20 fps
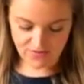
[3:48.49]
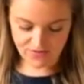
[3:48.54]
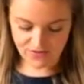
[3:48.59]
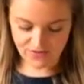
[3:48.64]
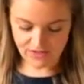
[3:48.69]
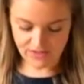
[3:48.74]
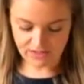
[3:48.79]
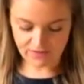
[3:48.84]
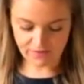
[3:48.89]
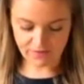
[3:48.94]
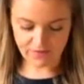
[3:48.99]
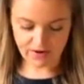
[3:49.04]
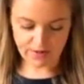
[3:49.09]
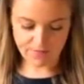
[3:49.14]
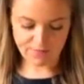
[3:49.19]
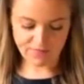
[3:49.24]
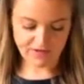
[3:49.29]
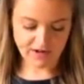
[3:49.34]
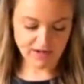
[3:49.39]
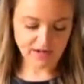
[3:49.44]
this
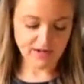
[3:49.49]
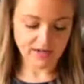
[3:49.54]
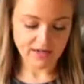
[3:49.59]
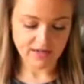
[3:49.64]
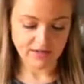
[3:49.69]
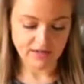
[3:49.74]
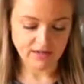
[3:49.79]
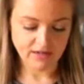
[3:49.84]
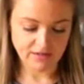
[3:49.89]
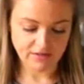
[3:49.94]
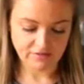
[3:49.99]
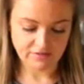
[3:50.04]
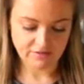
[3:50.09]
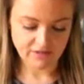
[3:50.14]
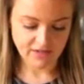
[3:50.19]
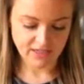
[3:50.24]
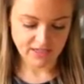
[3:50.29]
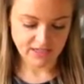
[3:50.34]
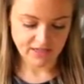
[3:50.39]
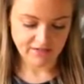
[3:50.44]
fabric is
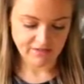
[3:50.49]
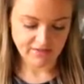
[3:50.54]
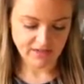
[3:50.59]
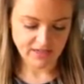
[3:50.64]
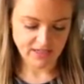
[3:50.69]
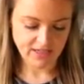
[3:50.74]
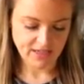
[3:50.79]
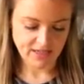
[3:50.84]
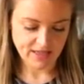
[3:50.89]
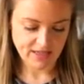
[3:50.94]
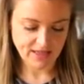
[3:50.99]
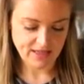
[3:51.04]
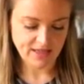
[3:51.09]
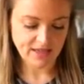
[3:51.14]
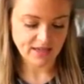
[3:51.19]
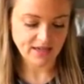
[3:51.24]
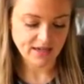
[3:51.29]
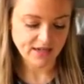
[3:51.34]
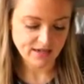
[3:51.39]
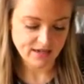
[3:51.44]
really
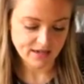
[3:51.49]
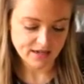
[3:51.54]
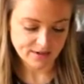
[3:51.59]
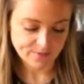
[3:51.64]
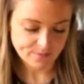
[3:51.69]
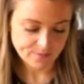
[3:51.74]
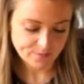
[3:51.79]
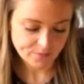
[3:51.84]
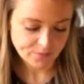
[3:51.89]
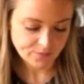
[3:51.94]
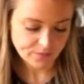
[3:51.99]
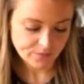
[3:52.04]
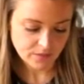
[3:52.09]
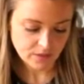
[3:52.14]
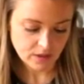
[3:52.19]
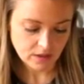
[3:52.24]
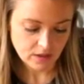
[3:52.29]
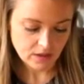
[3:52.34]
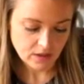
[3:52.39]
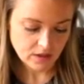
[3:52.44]
thick,
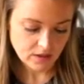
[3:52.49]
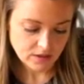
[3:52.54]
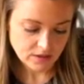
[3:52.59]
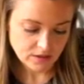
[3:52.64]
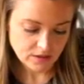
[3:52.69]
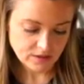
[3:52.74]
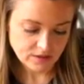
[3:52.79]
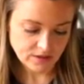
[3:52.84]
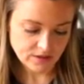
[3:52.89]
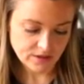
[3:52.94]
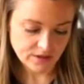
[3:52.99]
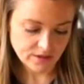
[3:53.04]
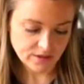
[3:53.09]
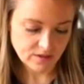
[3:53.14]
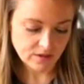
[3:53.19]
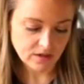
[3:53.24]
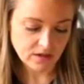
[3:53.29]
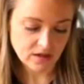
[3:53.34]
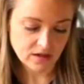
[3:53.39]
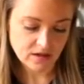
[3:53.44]

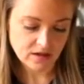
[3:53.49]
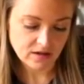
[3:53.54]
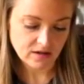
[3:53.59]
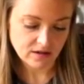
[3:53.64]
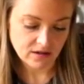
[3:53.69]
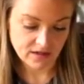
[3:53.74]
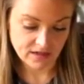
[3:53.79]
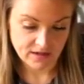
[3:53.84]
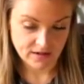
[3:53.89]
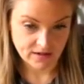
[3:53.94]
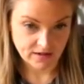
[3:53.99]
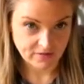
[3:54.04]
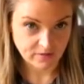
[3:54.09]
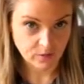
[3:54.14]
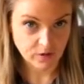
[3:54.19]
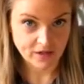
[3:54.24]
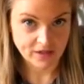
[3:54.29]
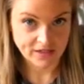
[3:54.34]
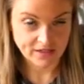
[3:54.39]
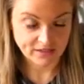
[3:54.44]
so, and I
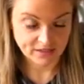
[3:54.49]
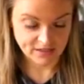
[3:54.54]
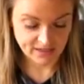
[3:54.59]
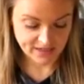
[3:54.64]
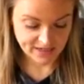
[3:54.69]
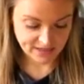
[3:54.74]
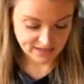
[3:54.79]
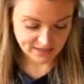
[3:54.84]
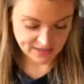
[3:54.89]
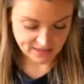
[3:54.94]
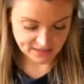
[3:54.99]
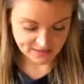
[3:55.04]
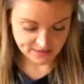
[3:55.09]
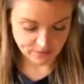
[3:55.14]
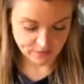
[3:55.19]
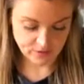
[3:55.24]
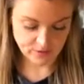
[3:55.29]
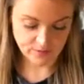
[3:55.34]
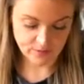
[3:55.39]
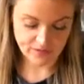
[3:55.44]
wanted to line it because it
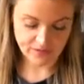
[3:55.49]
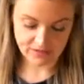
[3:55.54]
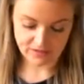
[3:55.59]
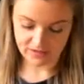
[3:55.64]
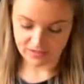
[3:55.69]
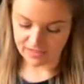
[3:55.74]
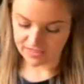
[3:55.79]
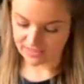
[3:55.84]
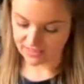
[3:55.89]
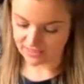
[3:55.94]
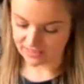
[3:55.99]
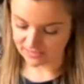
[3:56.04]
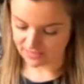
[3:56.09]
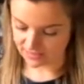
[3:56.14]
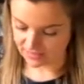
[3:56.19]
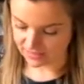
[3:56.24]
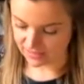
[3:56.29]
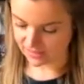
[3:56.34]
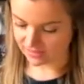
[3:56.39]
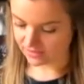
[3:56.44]
would have been
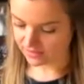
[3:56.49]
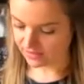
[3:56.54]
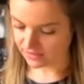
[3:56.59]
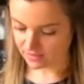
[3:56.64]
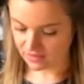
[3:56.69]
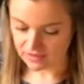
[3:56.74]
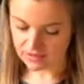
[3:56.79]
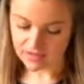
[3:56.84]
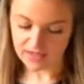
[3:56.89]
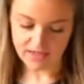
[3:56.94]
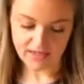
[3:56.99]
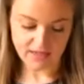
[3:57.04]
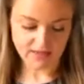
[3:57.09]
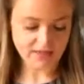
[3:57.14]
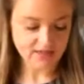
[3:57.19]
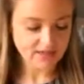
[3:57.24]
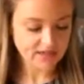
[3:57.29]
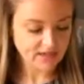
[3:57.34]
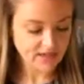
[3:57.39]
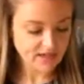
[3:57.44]
hideously
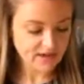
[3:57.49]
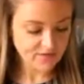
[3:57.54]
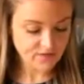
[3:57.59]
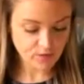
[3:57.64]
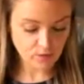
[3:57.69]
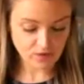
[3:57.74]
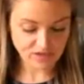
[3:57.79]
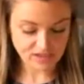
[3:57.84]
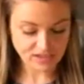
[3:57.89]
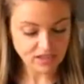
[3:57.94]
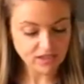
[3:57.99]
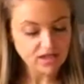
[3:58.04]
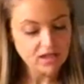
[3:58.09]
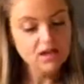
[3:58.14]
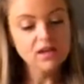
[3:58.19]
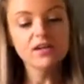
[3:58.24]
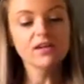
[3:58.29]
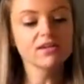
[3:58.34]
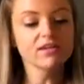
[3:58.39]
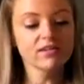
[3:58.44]
itchy if it wasn't.
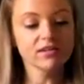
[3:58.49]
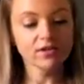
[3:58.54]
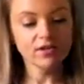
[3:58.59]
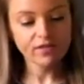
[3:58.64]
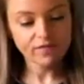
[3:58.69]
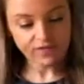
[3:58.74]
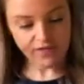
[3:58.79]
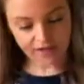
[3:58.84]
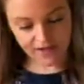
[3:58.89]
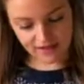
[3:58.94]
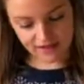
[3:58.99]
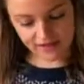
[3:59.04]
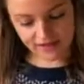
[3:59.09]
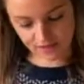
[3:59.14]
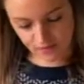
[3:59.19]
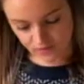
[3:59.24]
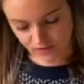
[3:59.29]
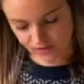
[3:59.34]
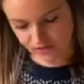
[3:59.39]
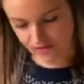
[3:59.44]
So I've lined
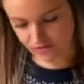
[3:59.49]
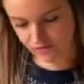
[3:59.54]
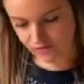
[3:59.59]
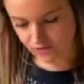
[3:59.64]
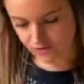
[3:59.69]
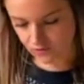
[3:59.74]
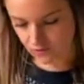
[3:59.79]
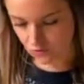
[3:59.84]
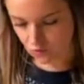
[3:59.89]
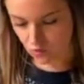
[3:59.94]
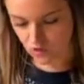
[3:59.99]
it with just some